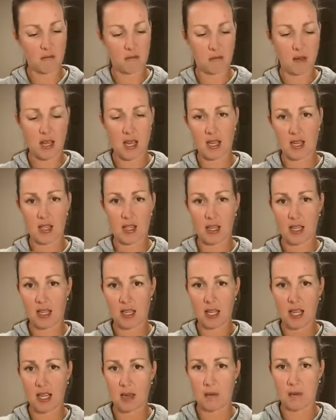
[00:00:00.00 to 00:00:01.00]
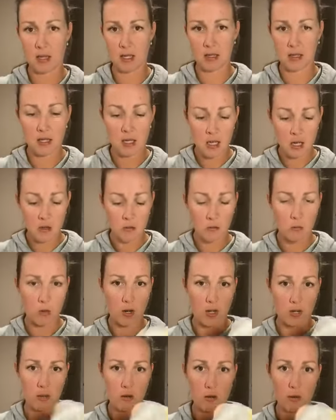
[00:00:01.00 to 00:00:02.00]
bag that it came in
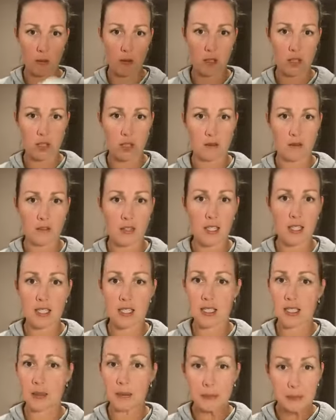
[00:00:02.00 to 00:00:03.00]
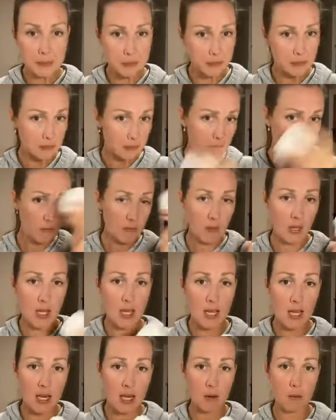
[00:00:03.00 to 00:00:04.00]
with a whole bunch of these,
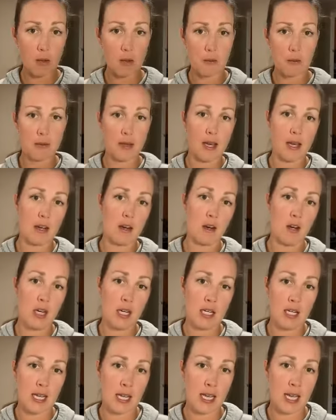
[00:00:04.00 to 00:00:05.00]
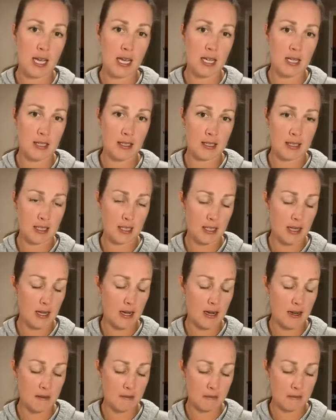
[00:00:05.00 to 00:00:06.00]
and I wipe that on and
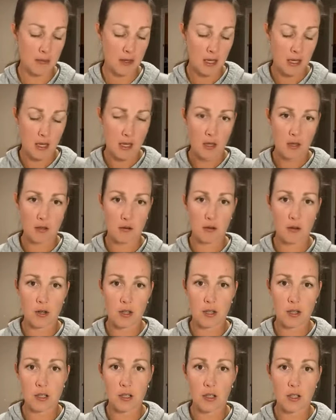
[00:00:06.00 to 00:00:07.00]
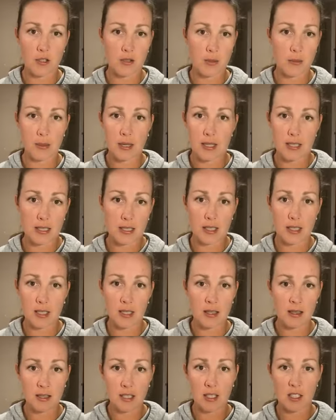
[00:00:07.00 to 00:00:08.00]
throw it in the laundry basket,
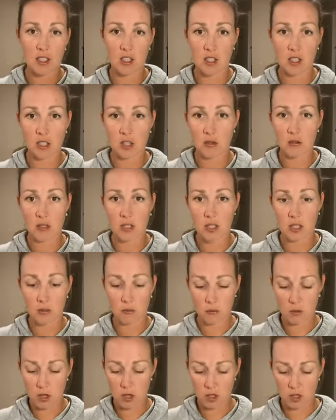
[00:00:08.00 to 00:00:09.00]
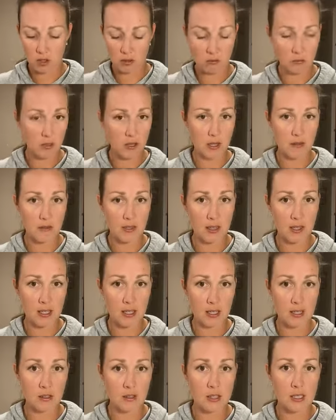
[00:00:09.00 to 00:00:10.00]
and they just go into the wash with
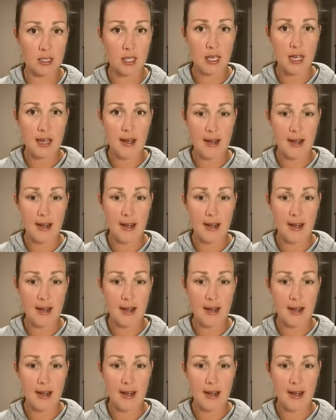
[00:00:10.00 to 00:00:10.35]
everything else.